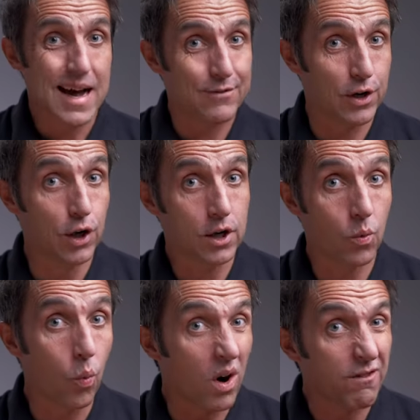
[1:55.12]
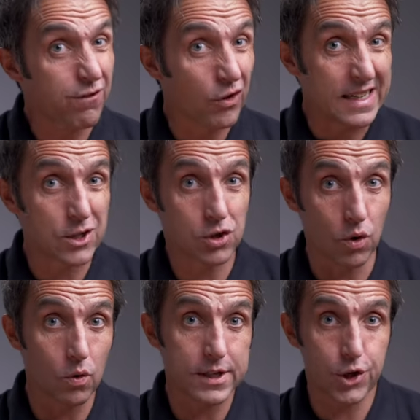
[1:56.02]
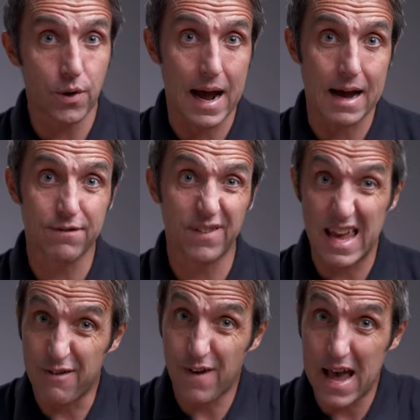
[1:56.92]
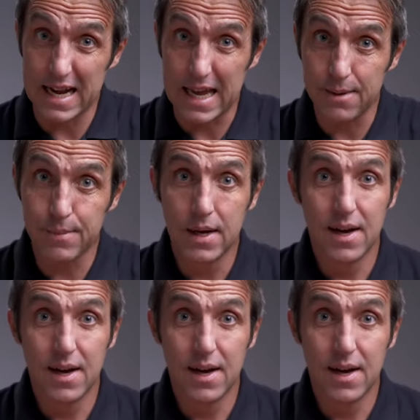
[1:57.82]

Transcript: Have a look what free storage you have, if any,